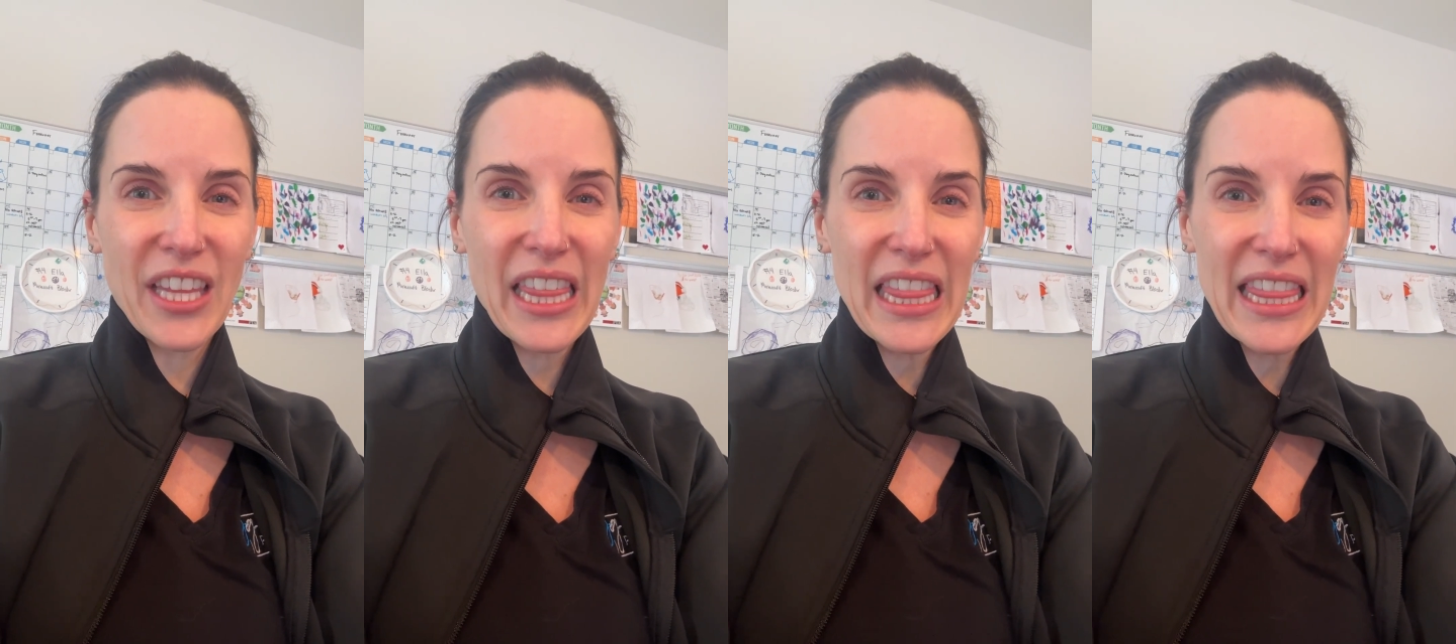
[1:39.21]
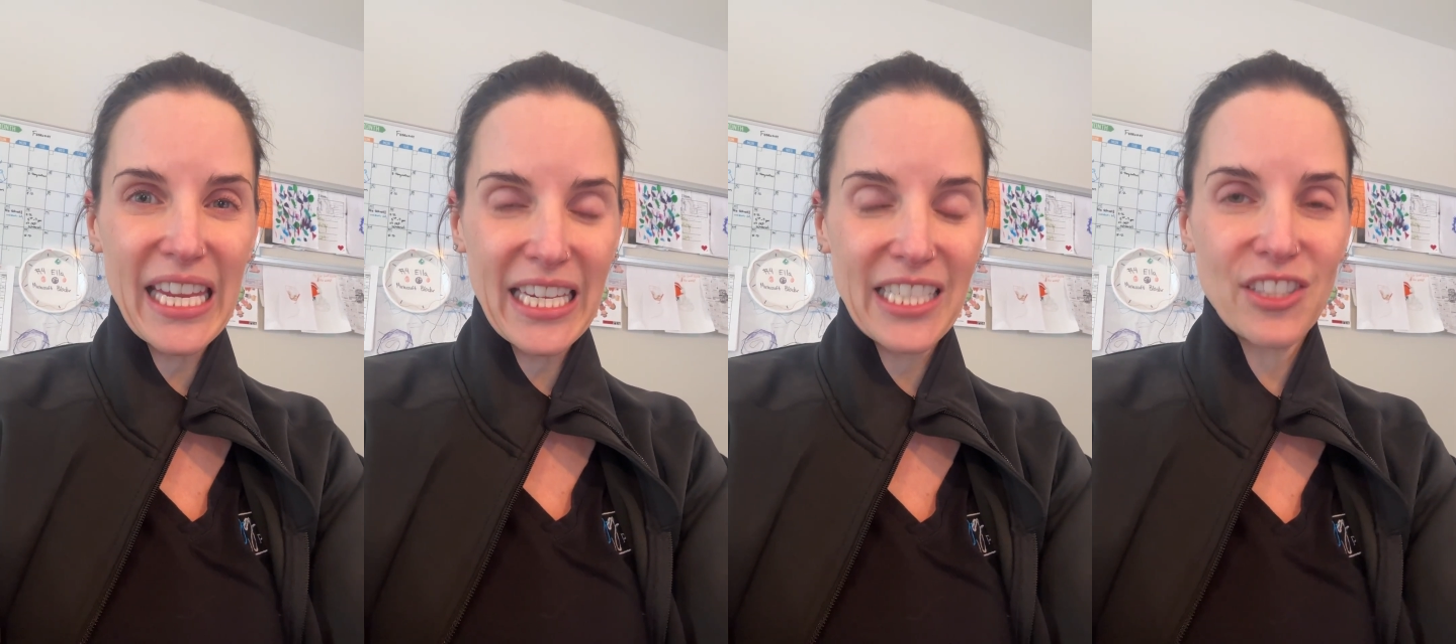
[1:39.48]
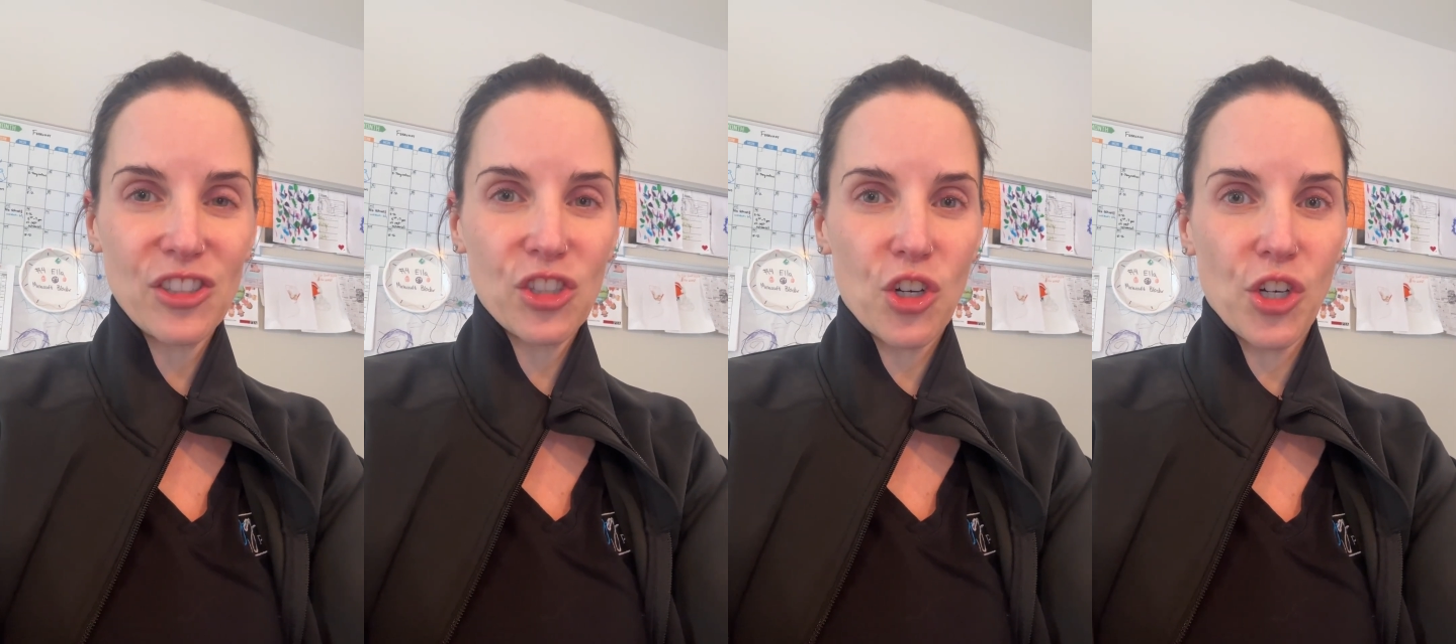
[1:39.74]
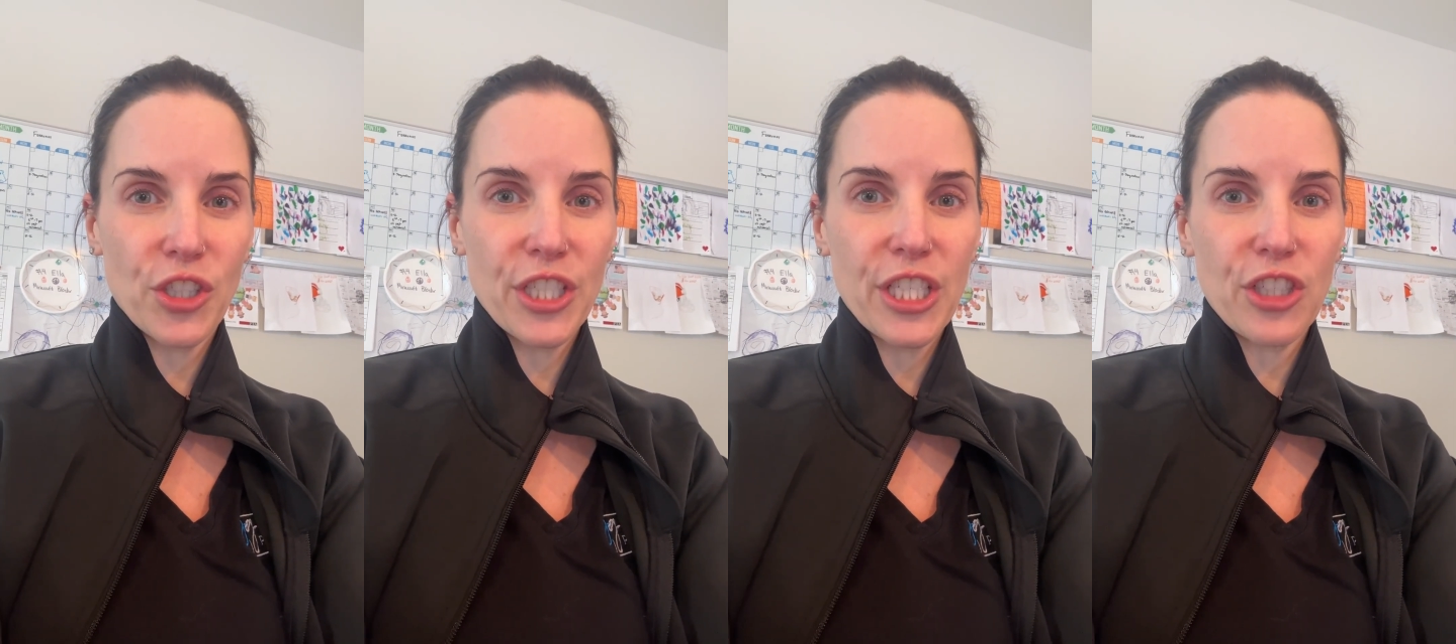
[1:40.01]
the thickened
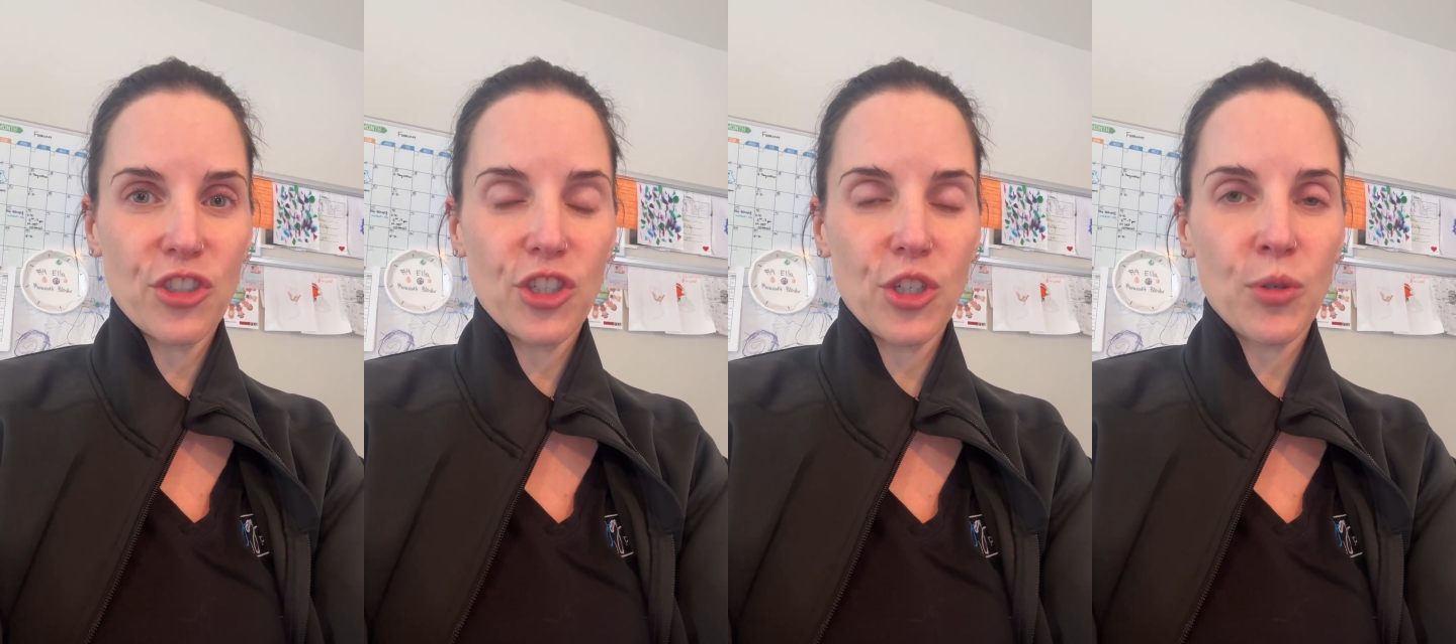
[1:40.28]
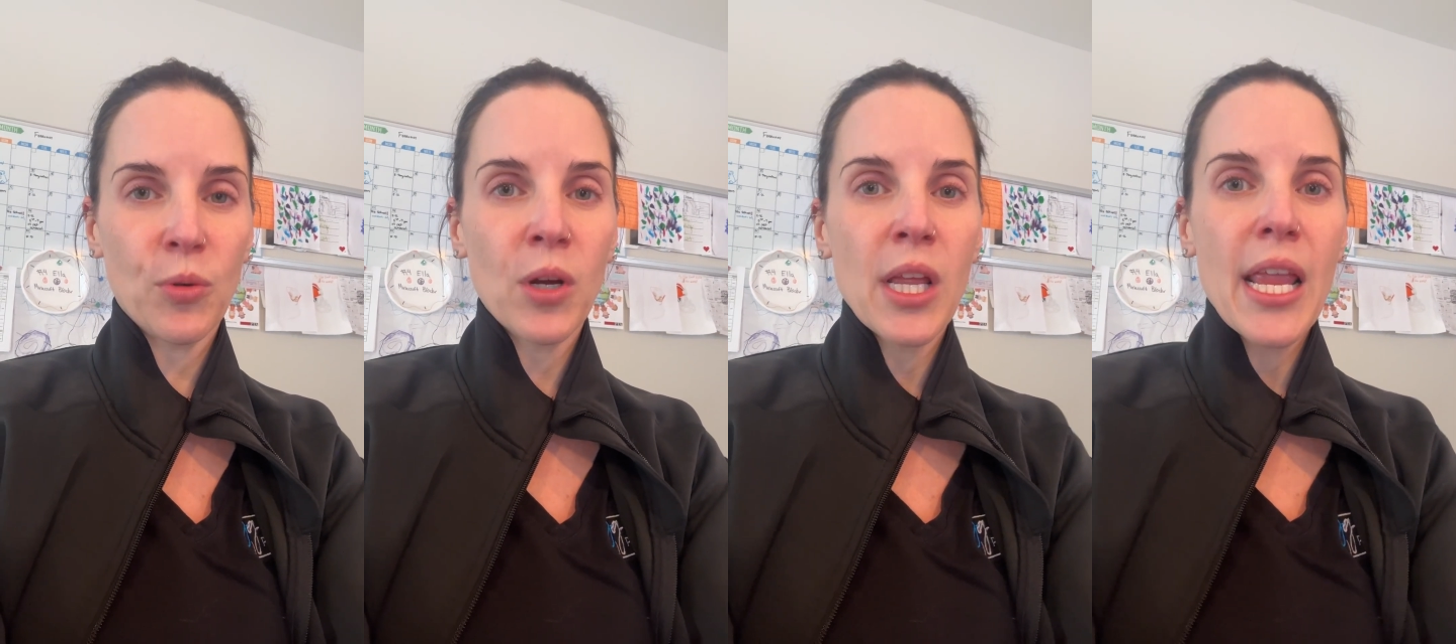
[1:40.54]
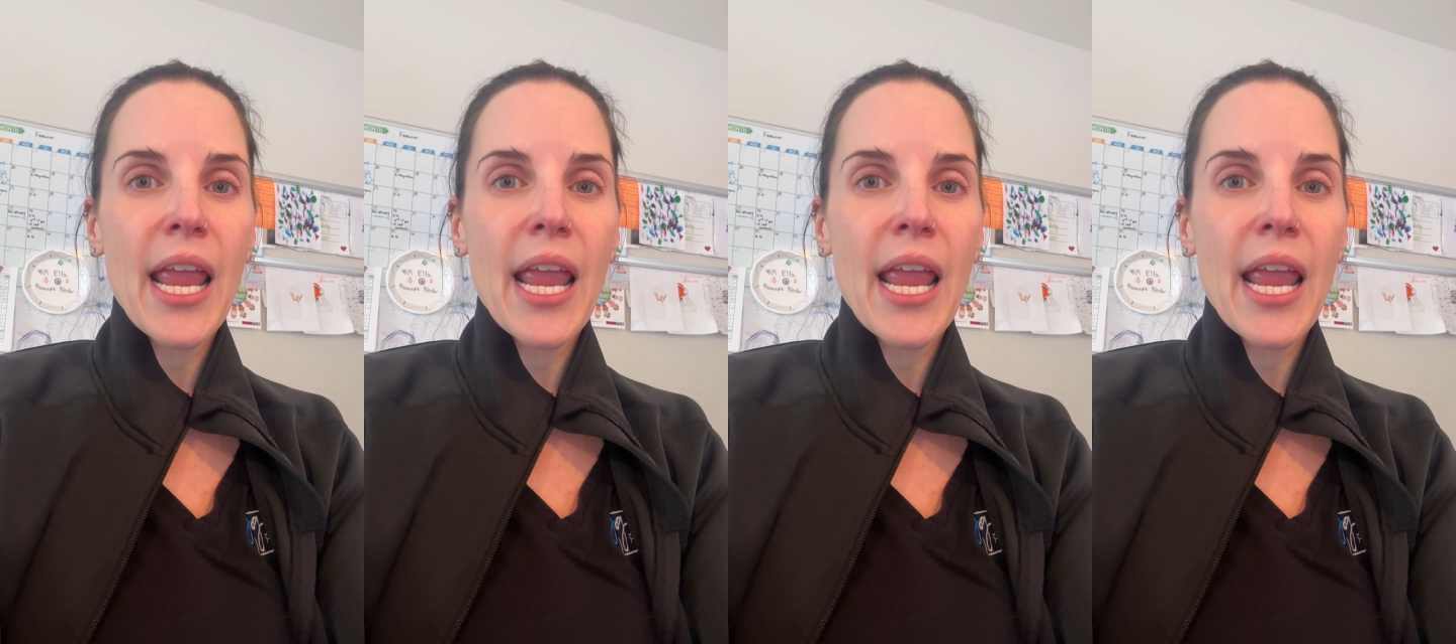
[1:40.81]
scar tissue.